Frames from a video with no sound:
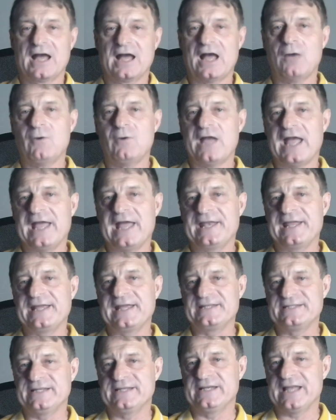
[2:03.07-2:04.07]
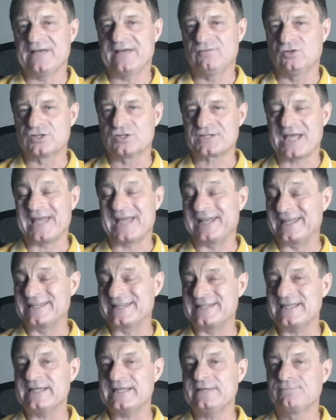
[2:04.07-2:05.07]
our NAD levels.
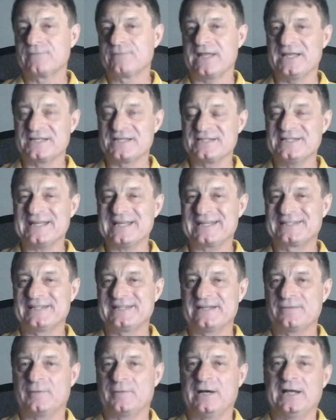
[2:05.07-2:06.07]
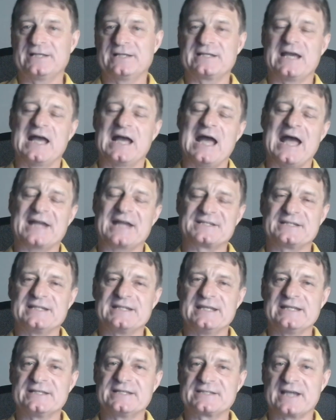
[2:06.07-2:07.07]
NAD is nicotinamide
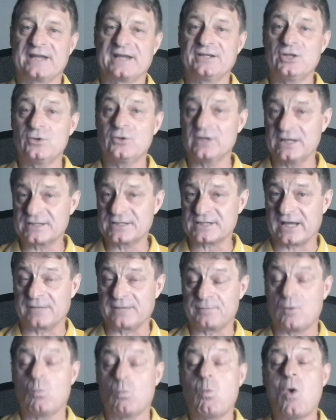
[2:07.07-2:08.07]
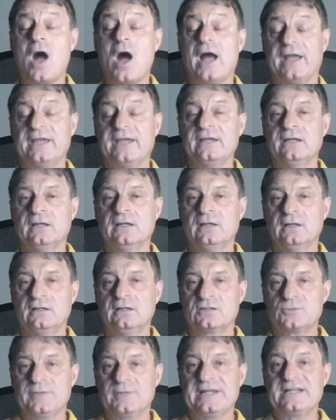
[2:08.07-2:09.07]
adenine dinucleotide. But why
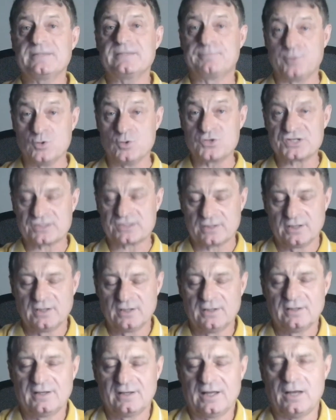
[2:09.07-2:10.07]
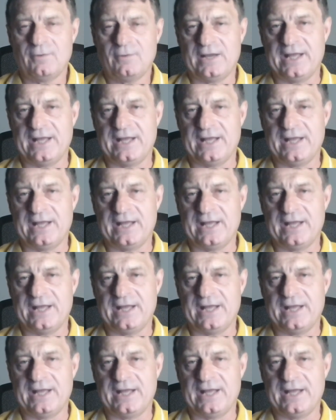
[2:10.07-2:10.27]
do we need to boost our